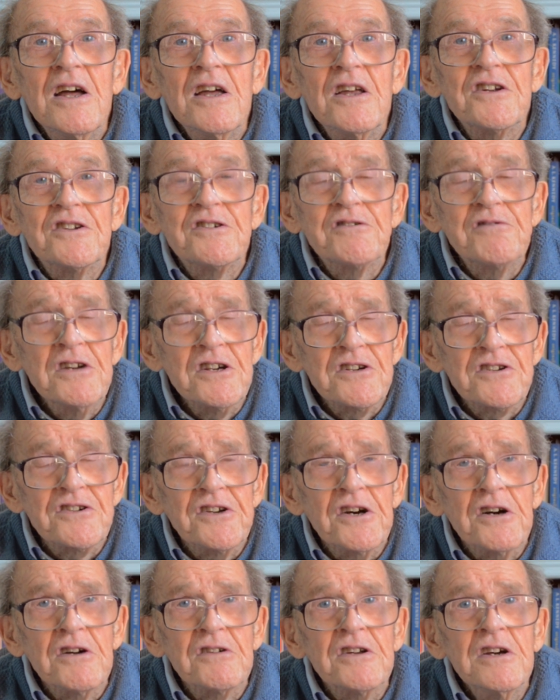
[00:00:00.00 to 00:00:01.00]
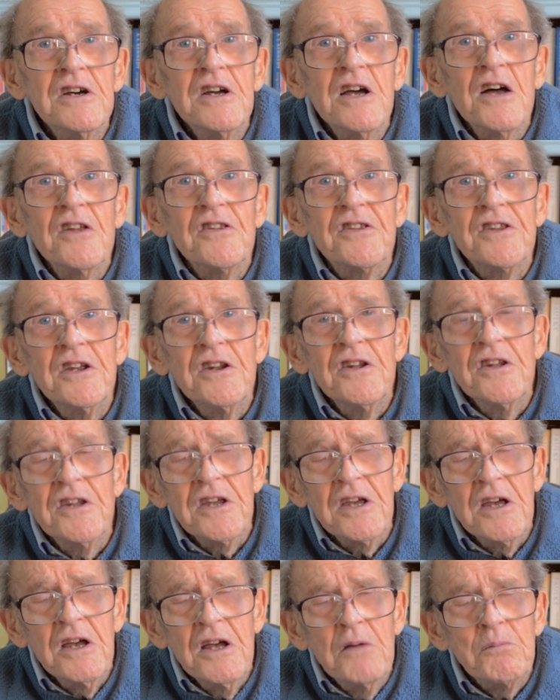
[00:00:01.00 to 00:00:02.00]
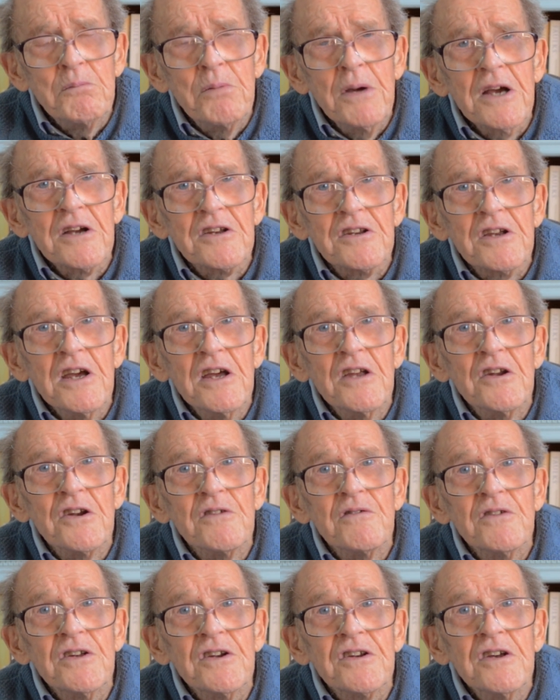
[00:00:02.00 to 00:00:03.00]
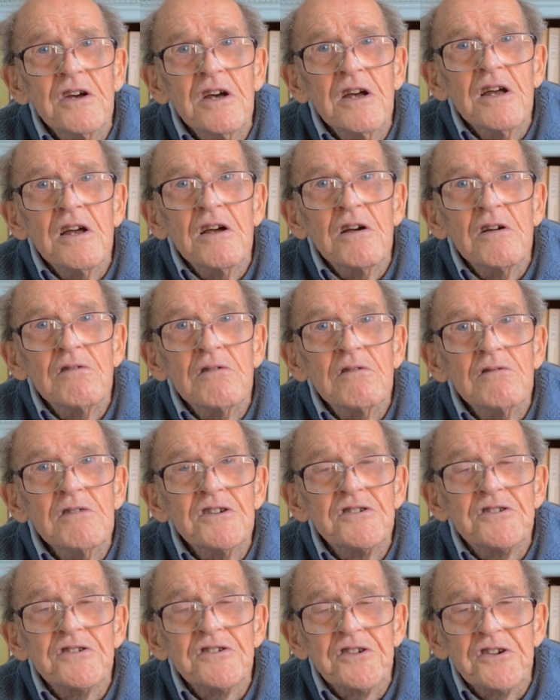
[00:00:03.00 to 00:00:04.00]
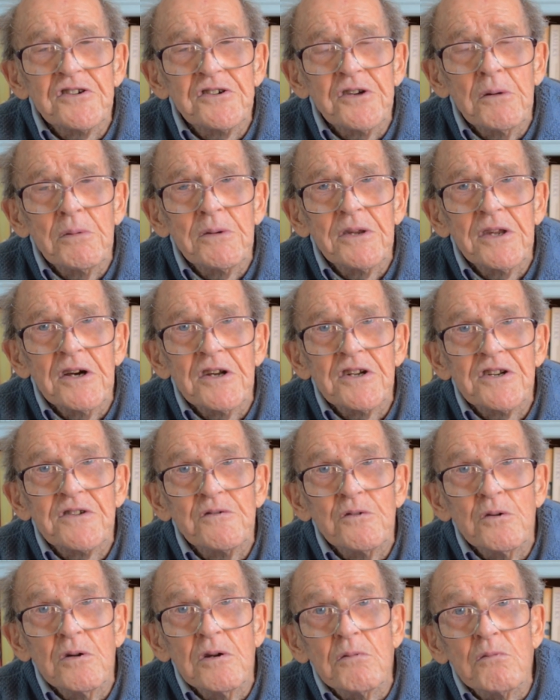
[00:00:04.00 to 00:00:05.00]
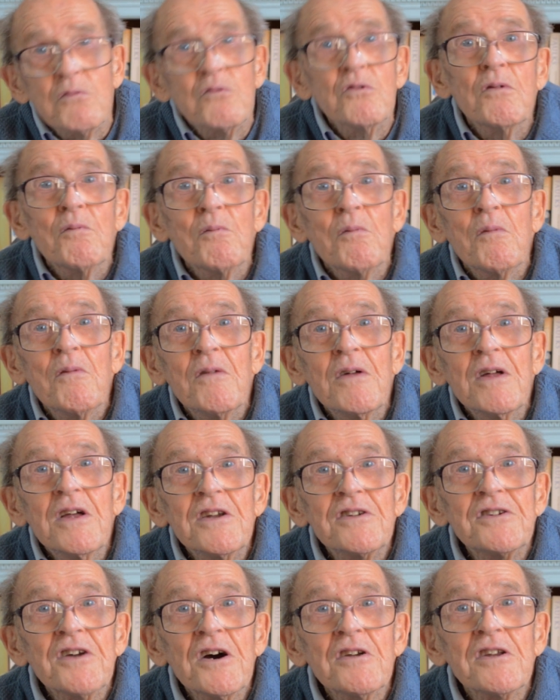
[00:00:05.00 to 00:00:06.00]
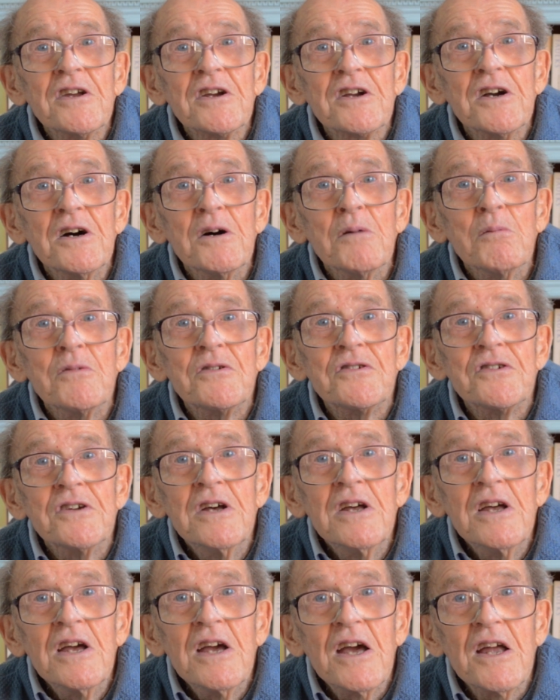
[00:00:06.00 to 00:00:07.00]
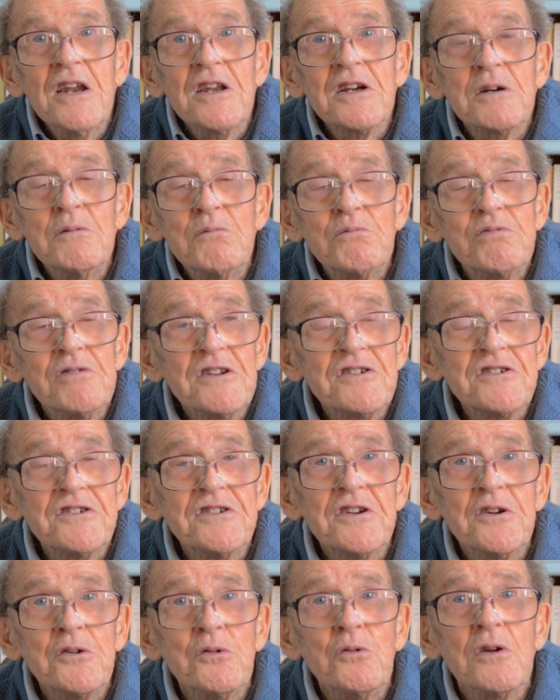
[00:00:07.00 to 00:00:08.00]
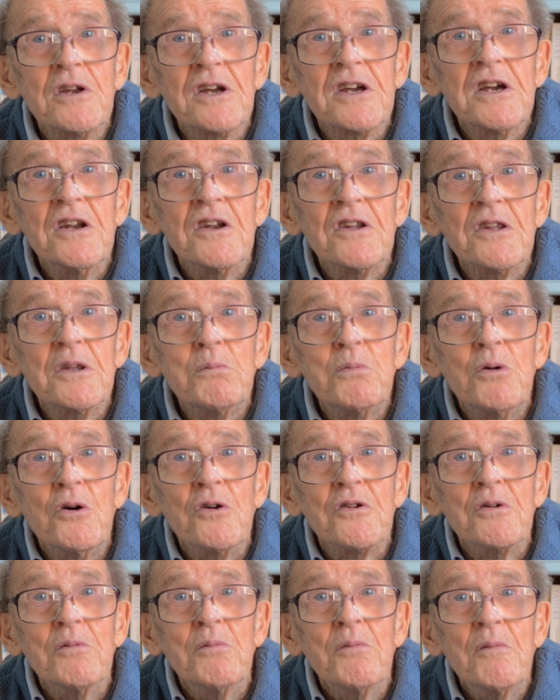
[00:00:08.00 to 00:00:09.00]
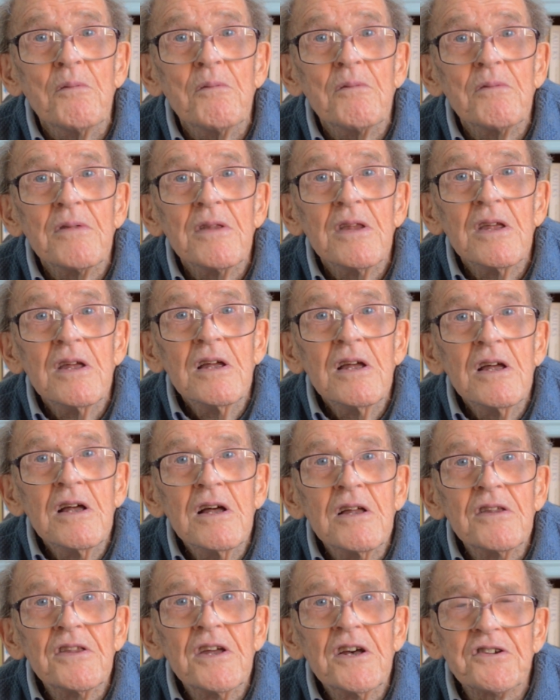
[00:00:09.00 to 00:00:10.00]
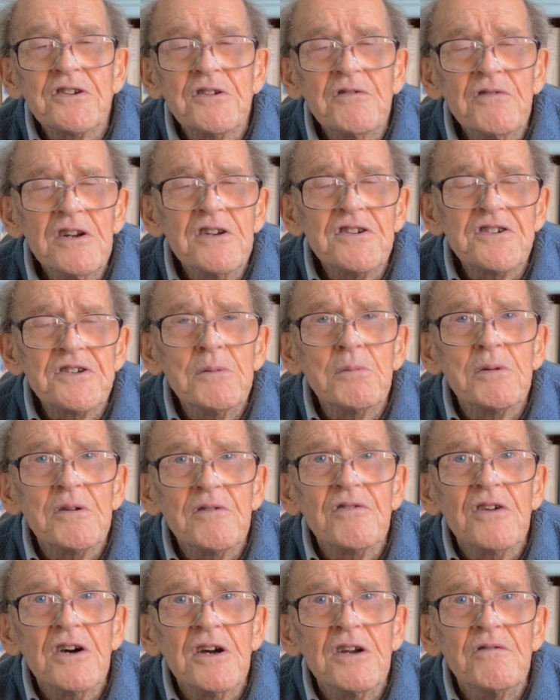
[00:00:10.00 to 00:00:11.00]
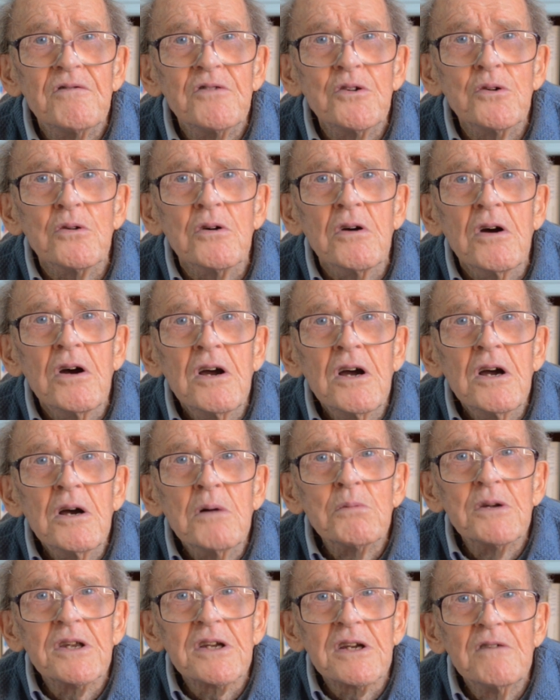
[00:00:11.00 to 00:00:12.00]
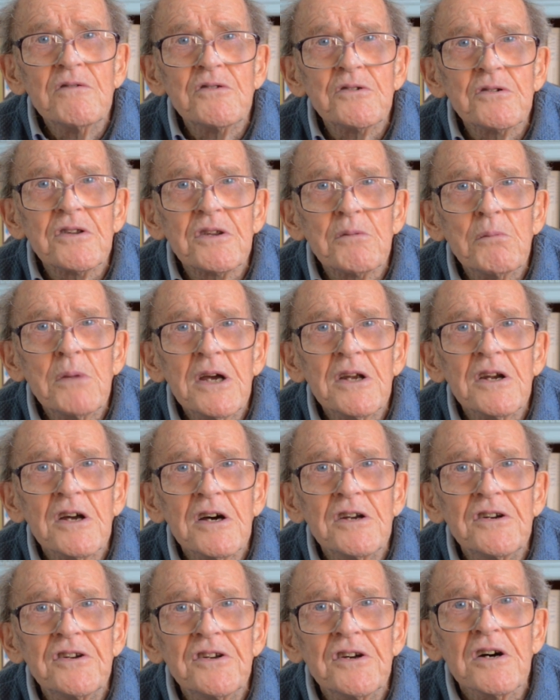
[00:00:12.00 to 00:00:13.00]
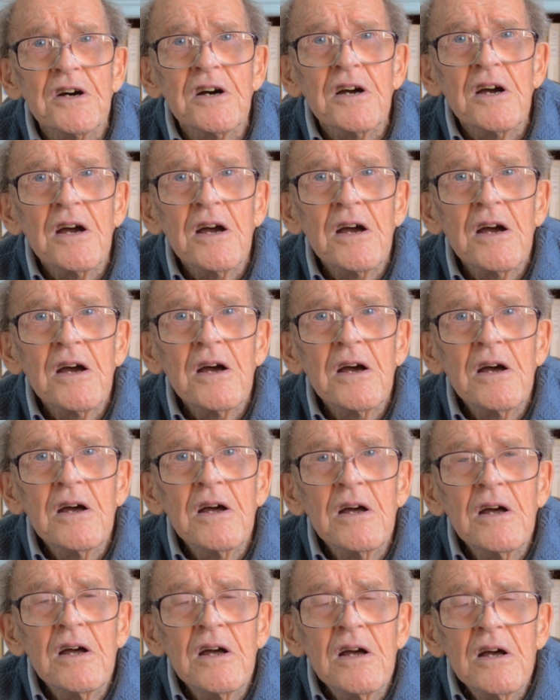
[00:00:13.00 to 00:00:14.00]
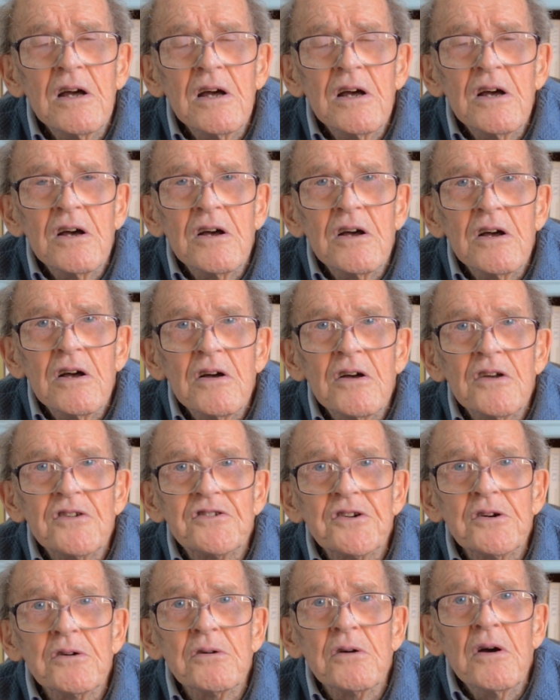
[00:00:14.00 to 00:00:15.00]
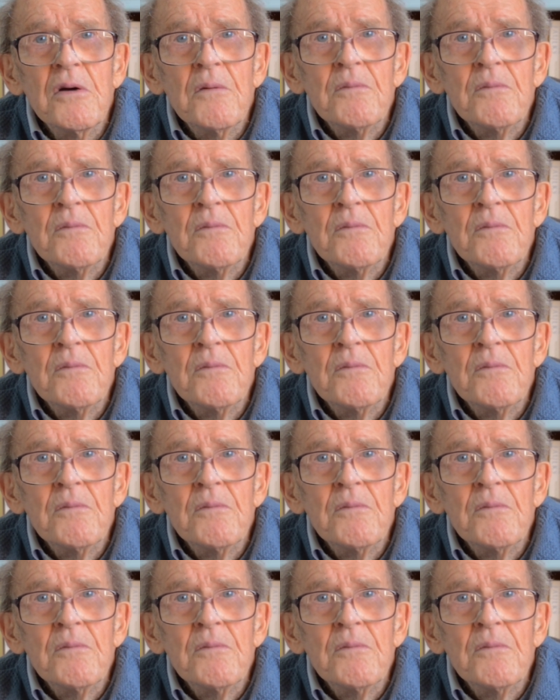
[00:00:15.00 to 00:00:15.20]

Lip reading: stretched out, and then the back end of it reaches the top of the ice fall, and whoom, down it comes, and it compresses it all again at the bottom. That's a very simplified view, but it gives you the main idea. So